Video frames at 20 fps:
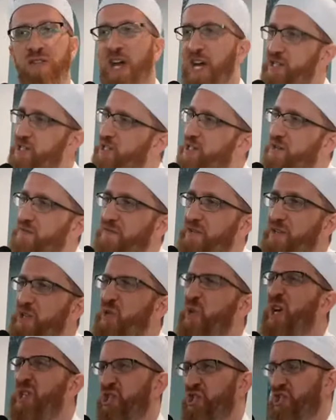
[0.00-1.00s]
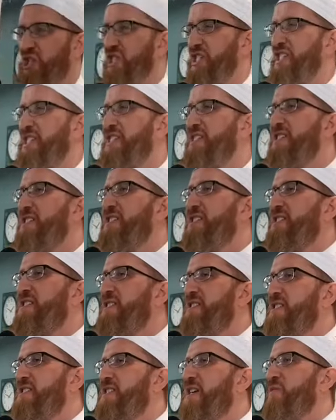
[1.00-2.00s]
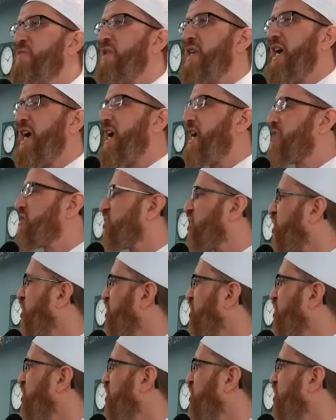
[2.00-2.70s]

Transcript: That's a different question that we ask